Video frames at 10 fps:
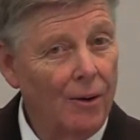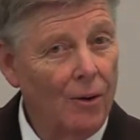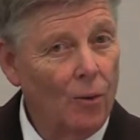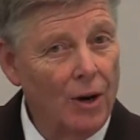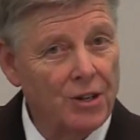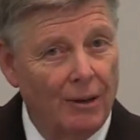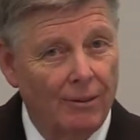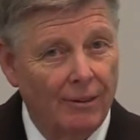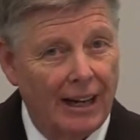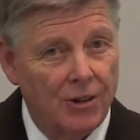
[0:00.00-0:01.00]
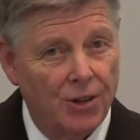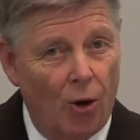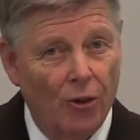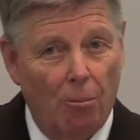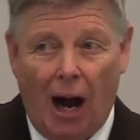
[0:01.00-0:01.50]
Was it they stole
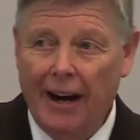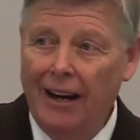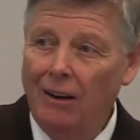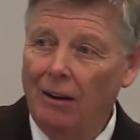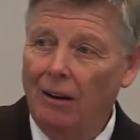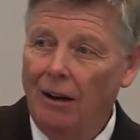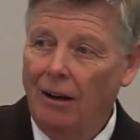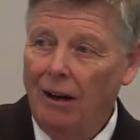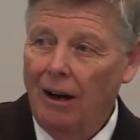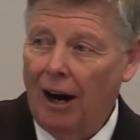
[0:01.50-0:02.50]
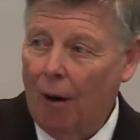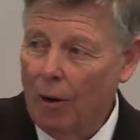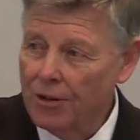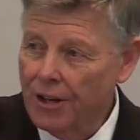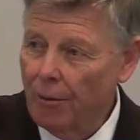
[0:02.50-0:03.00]
the body or
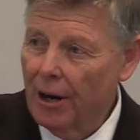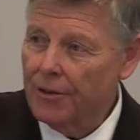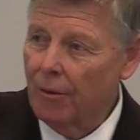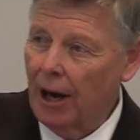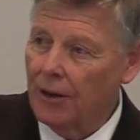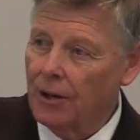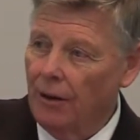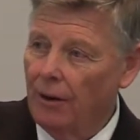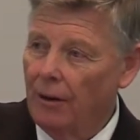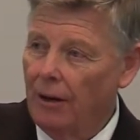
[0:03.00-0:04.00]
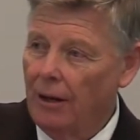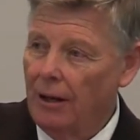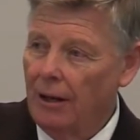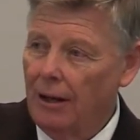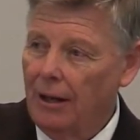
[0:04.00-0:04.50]
was it the resurrection?
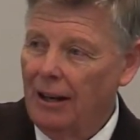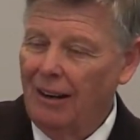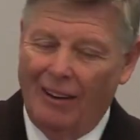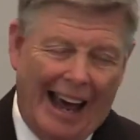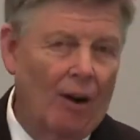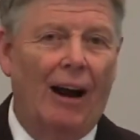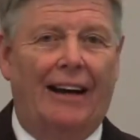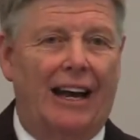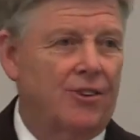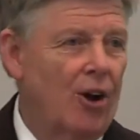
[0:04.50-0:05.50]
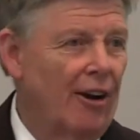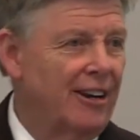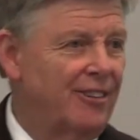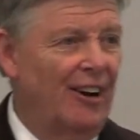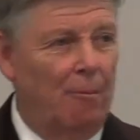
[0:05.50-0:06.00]
Well, I don't like that stolen,
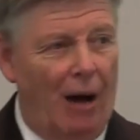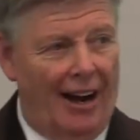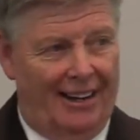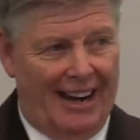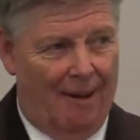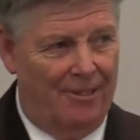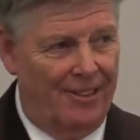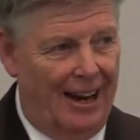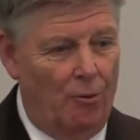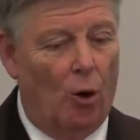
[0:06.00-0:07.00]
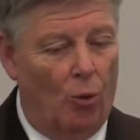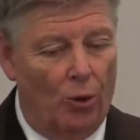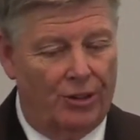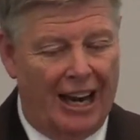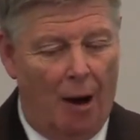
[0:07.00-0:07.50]
stealing the body type thing. Well,
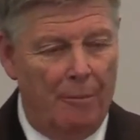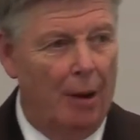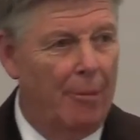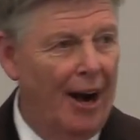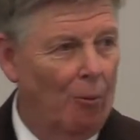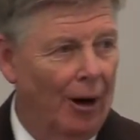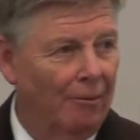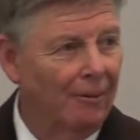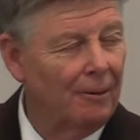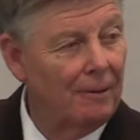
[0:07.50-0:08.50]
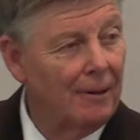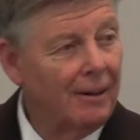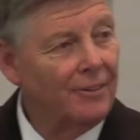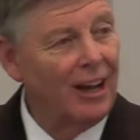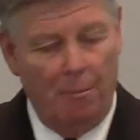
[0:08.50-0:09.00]
tell me a better one.
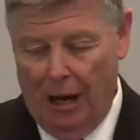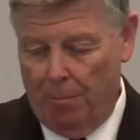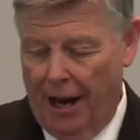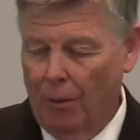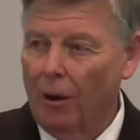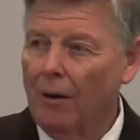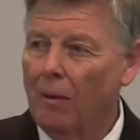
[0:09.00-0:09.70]
Tell me a better one.